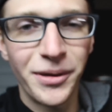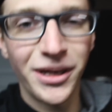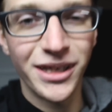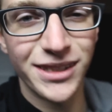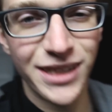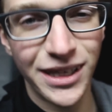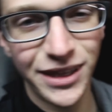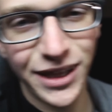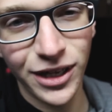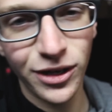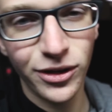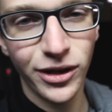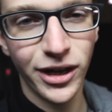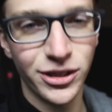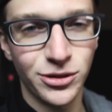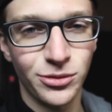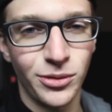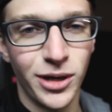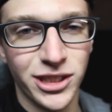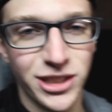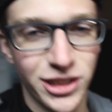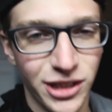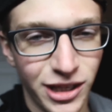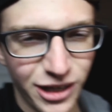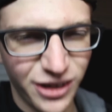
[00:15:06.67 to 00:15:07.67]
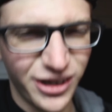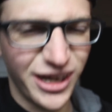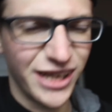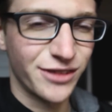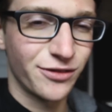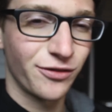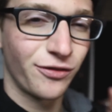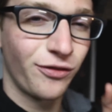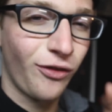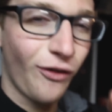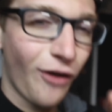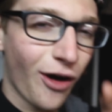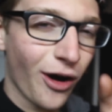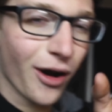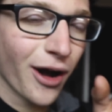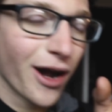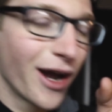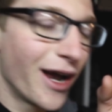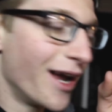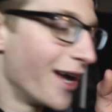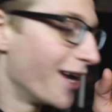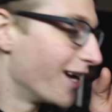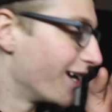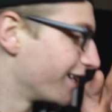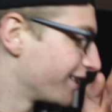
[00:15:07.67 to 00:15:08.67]
being said, thank you guys for watching. Thank you guys for
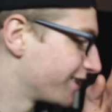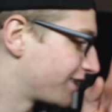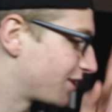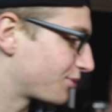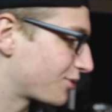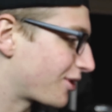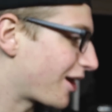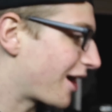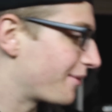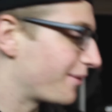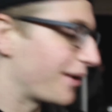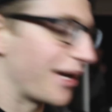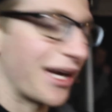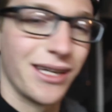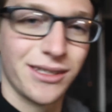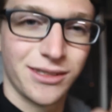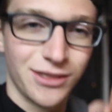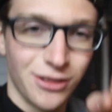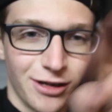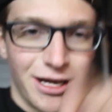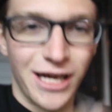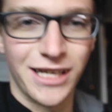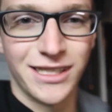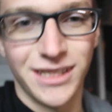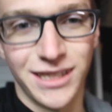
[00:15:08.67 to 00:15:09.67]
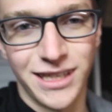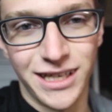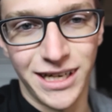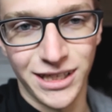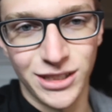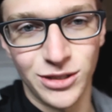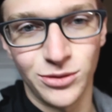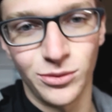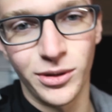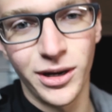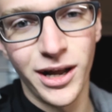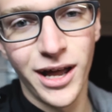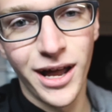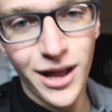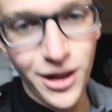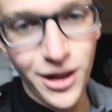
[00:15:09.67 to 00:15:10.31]
subscribing. I'll see you guys in the next one.